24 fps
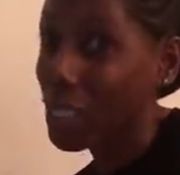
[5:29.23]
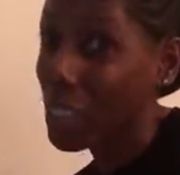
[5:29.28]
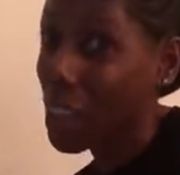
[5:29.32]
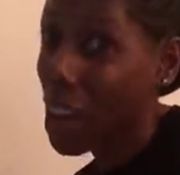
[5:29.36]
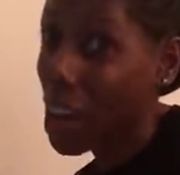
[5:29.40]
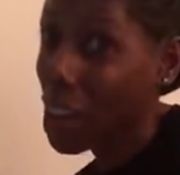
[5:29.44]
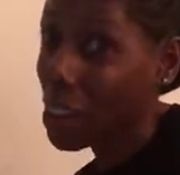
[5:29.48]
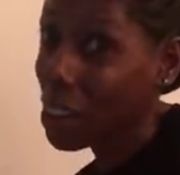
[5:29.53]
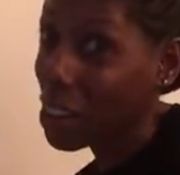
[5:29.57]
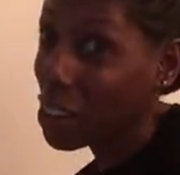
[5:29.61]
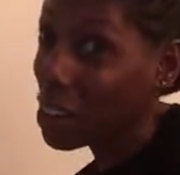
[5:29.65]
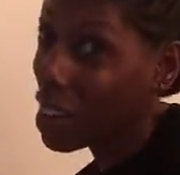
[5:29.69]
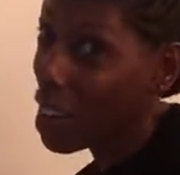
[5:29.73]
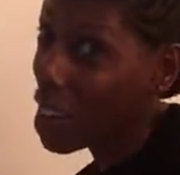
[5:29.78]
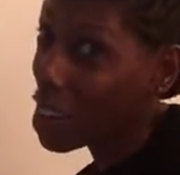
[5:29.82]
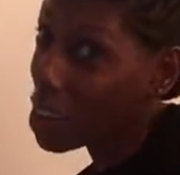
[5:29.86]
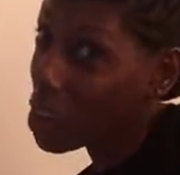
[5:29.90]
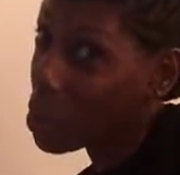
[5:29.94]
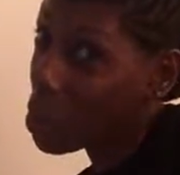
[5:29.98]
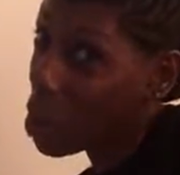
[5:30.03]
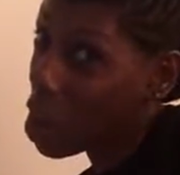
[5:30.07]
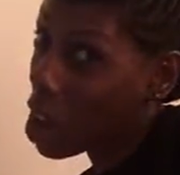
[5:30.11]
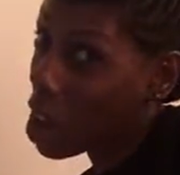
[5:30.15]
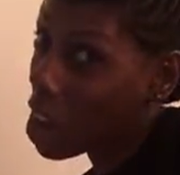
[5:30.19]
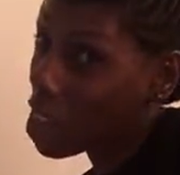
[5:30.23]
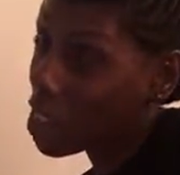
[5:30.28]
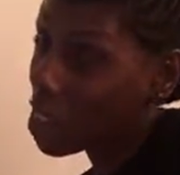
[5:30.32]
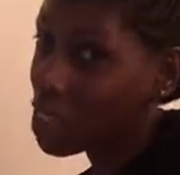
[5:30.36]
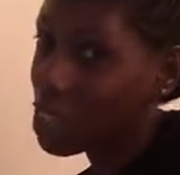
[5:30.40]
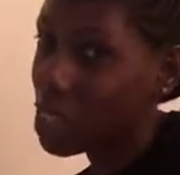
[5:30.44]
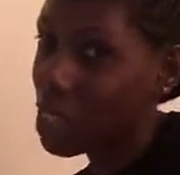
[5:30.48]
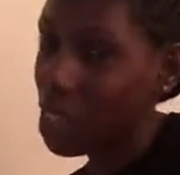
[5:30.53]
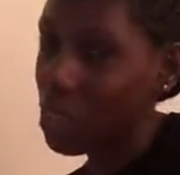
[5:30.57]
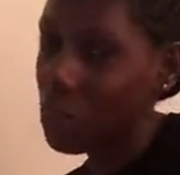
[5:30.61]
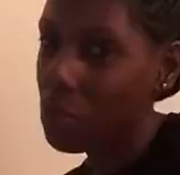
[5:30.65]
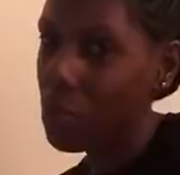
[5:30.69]
Italian Anyone,
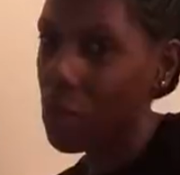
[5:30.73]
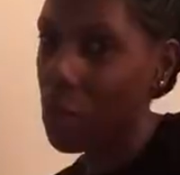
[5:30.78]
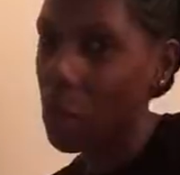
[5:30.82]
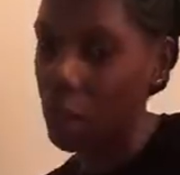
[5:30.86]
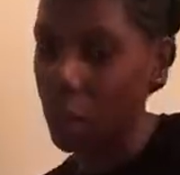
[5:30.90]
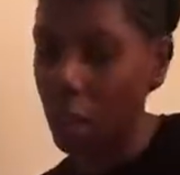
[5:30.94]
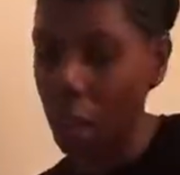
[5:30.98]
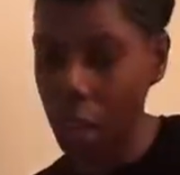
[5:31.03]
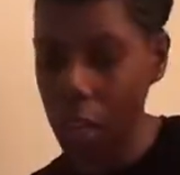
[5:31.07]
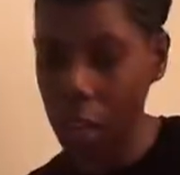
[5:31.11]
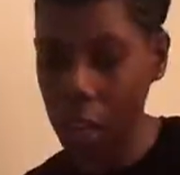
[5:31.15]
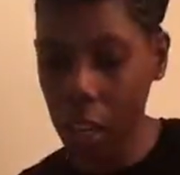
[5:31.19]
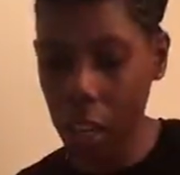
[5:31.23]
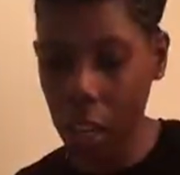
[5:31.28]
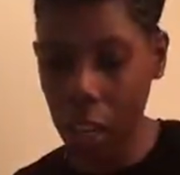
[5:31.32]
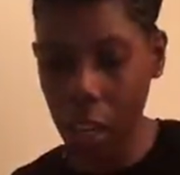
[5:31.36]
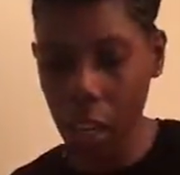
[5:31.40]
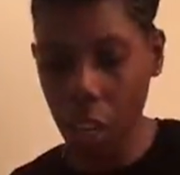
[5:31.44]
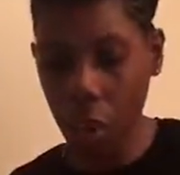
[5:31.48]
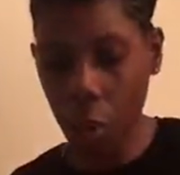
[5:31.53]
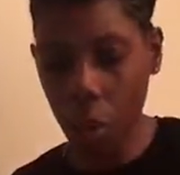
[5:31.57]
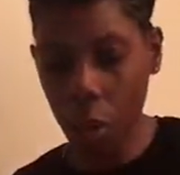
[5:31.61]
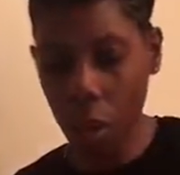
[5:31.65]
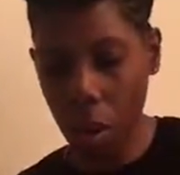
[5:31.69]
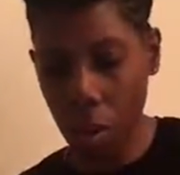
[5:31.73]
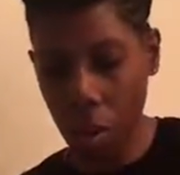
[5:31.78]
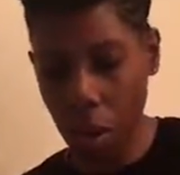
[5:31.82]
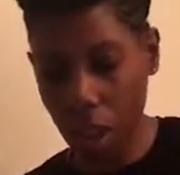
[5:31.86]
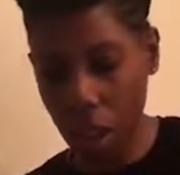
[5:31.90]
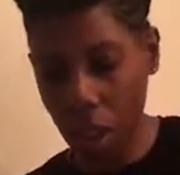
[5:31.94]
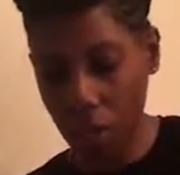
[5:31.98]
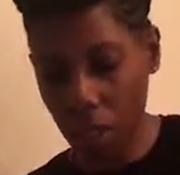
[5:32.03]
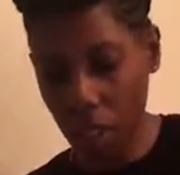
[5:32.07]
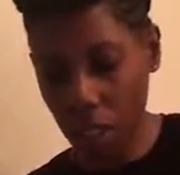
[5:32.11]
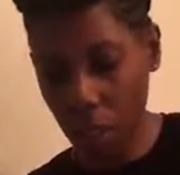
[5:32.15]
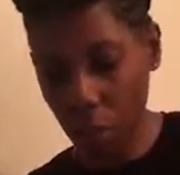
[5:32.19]
because I felt like eating one of
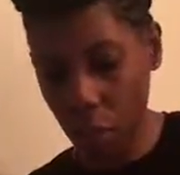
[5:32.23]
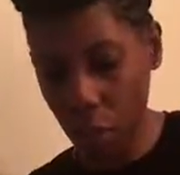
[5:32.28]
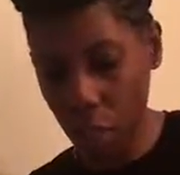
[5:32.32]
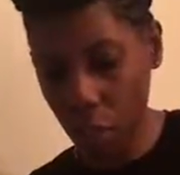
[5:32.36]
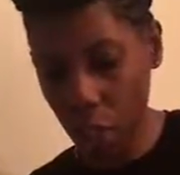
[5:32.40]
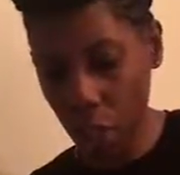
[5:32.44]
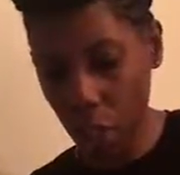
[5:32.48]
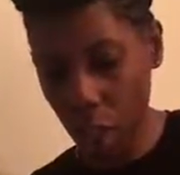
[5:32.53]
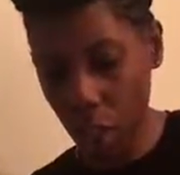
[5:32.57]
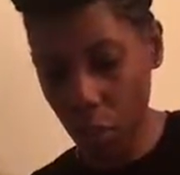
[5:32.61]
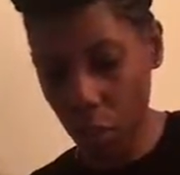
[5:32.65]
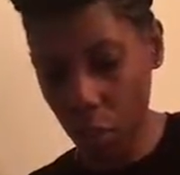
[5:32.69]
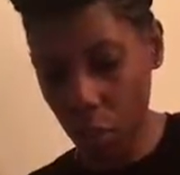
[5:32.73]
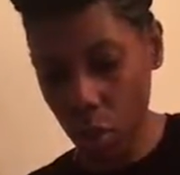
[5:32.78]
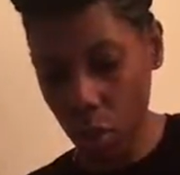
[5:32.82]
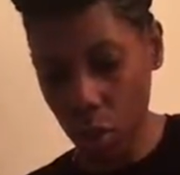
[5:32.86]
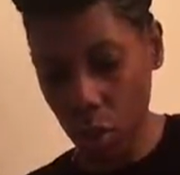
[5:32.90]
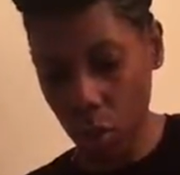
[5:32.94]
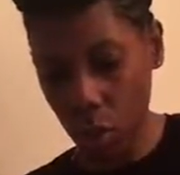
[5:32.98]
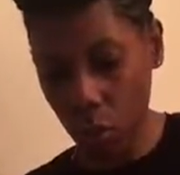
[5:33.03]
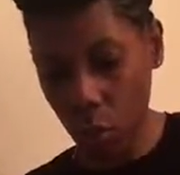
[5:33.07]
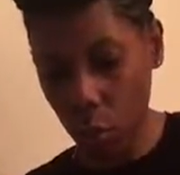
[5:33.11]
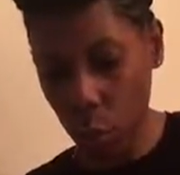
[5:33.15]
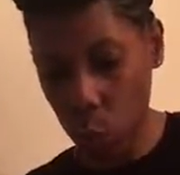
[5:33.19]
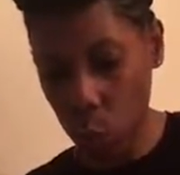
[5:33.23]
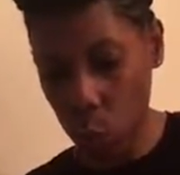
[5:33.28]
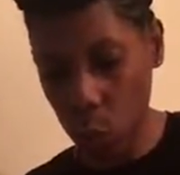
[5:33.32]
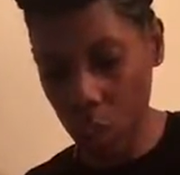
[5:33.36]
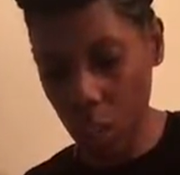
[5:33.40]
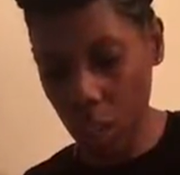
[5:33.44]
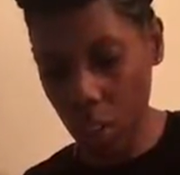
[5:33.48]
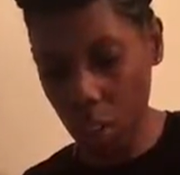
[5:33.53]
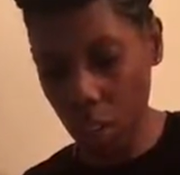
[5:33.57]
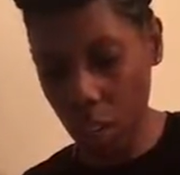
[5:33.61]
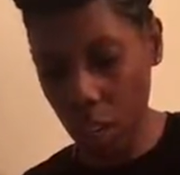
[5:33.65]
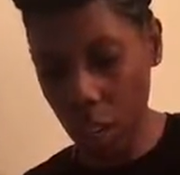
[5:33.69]
my favorite genres of food
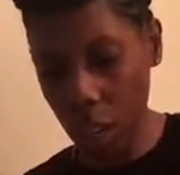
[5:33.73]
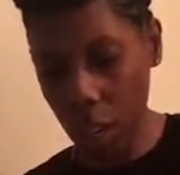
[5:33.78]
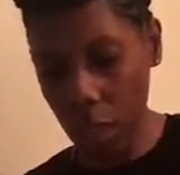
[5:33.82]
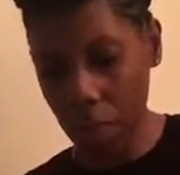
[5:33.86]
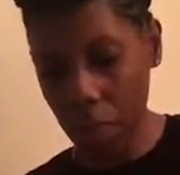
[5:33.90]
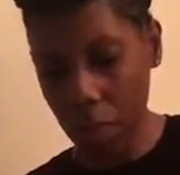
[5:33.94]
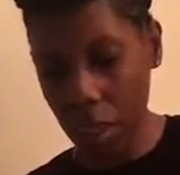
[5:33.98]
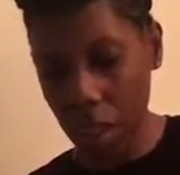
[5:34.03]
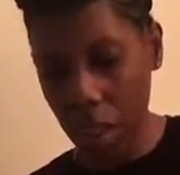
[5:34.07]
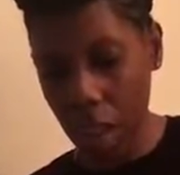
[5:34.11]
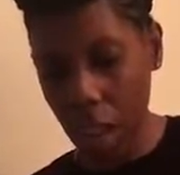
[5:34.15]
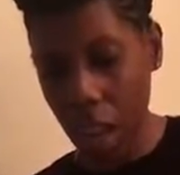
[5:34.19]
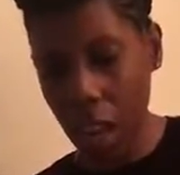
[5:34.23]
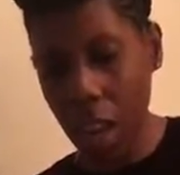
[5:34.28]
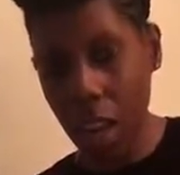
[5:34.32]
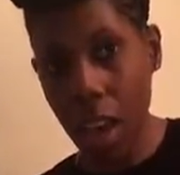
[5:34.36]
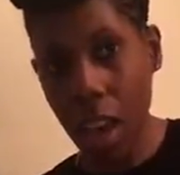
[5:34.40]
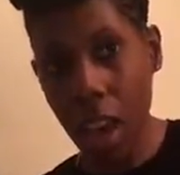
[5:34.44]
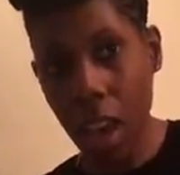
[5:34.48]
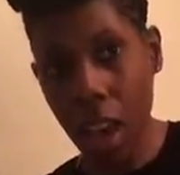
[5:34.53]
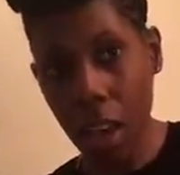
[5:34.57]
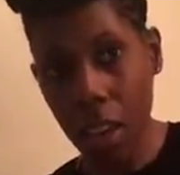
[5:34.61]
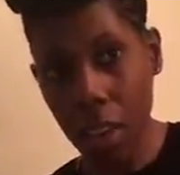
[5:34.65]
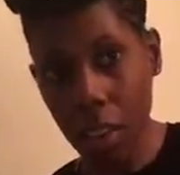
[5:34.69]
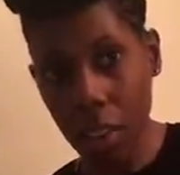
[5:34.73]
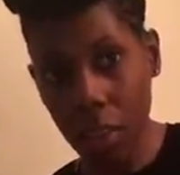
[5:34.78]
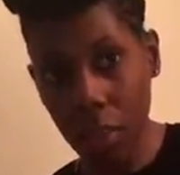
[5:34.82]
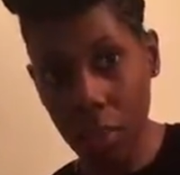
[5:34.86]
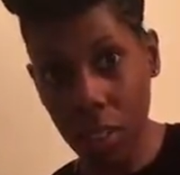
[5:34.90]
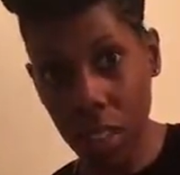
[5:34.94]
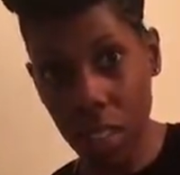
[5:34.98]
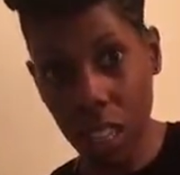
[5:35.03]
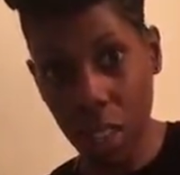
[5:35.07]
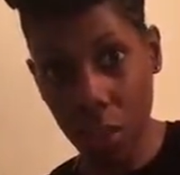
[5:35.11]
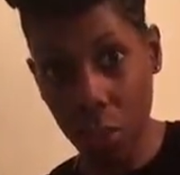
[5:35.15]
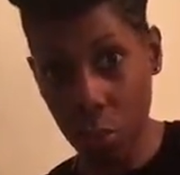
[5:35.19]
yesterday, and I added a
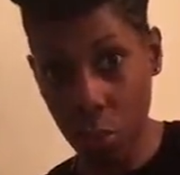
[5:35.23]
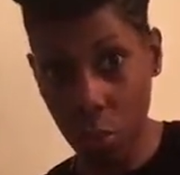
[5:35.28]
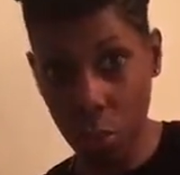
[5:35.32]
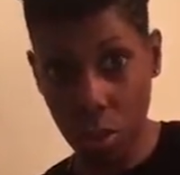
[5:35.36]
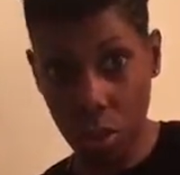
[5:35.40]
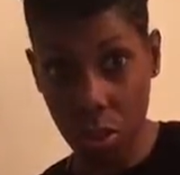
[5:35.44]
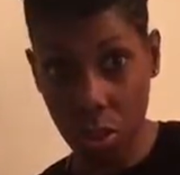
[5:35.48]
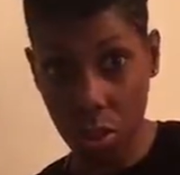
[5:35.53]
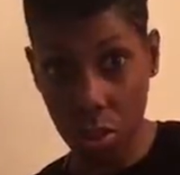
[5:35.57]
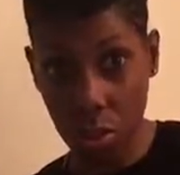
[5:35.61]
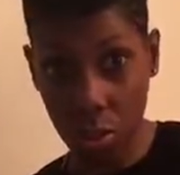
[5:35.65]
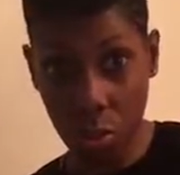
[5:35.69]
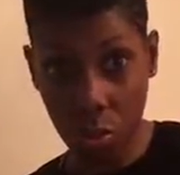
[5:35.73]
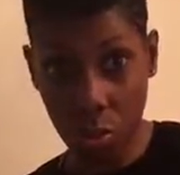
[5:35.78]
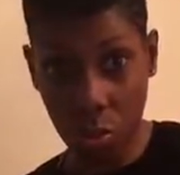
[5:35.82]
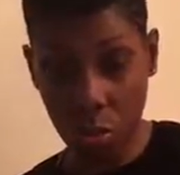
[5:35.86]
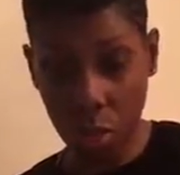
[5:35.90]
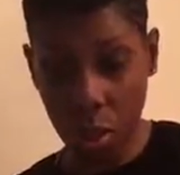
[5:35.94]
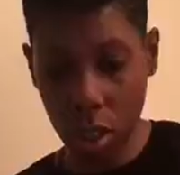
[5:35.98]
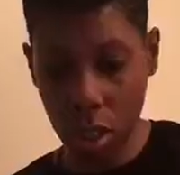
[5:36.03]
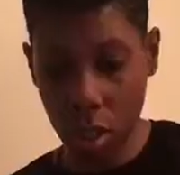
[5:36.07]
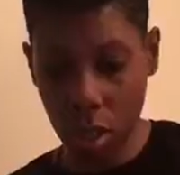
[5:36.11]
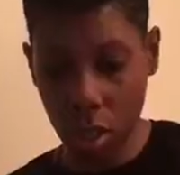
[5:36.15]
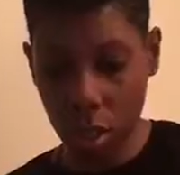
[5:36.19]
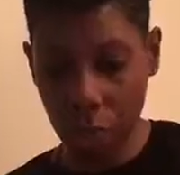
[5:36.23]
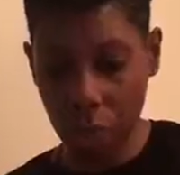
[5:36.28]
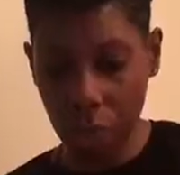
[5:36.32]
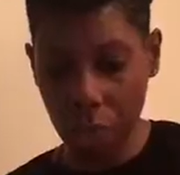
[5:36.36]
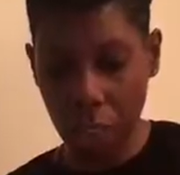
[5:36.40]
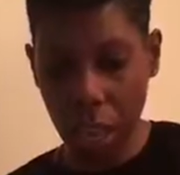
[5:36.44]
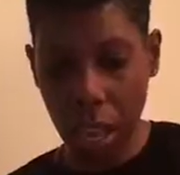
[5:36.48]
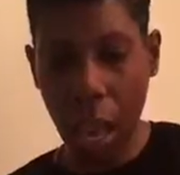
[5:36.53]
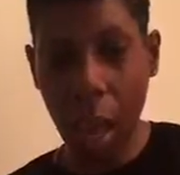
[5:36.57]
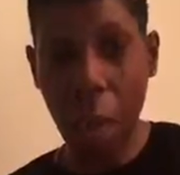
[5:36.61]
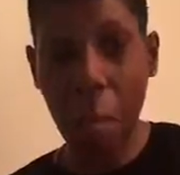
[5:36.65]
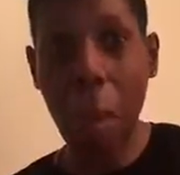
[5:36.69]
flair to a traditional dish,
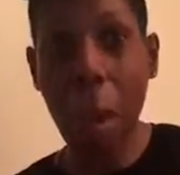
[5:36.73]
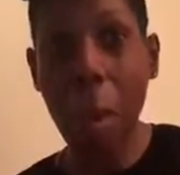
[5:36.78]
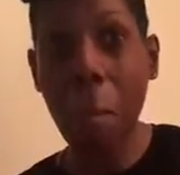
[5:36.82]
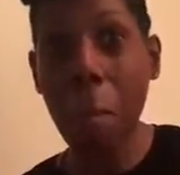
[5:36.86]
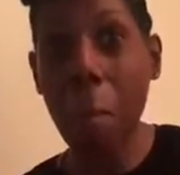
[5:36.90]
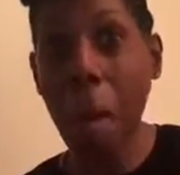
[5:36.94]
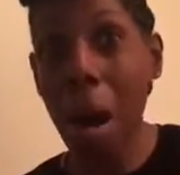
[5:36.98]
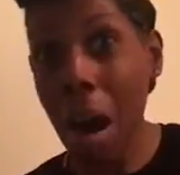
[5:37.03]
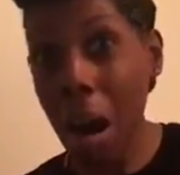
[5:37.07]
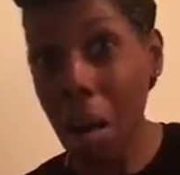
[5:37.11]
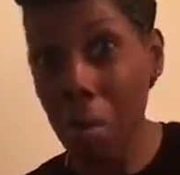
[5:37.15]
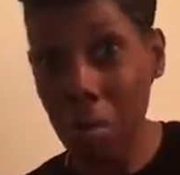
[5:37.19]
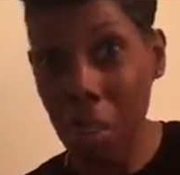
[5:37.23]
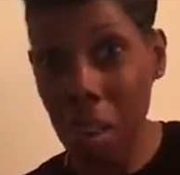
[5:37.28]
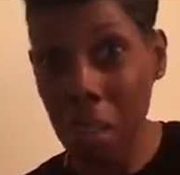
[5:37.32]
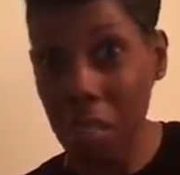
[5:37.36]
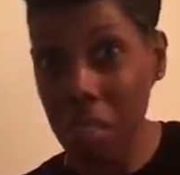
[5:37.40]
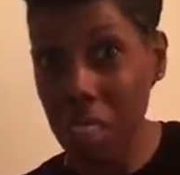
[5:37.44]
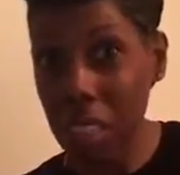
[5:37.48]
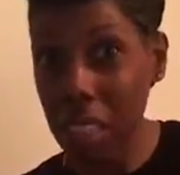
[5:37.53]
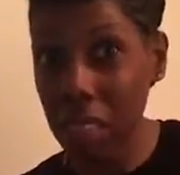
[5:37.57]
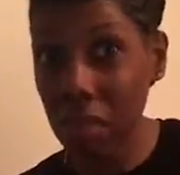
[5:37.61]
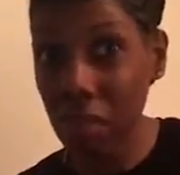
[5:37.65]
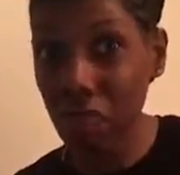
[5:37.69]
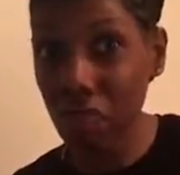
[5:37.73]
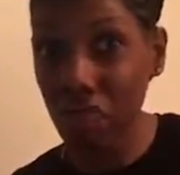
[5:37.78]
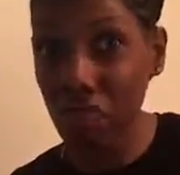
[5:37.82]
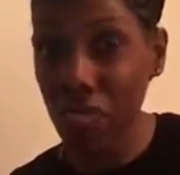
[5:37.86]
and my mom loved it.